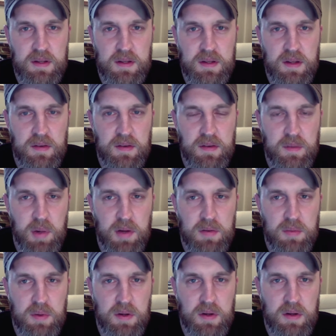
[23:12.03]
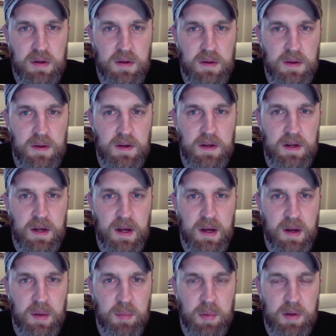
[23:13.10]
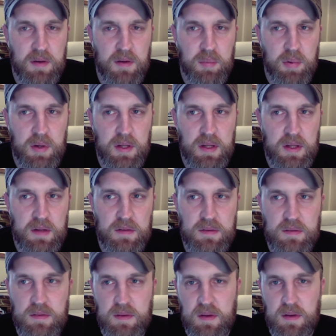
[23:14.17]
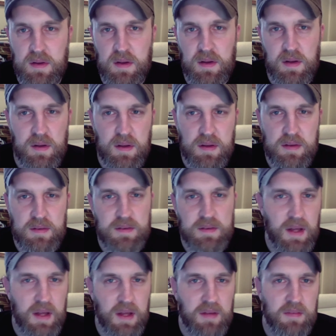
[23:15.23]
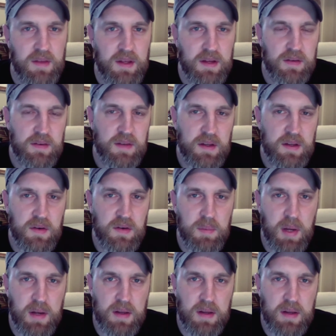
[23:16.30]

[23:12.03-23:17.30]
the details and the brushwork. But it's all pretty, kind of like I was saying, going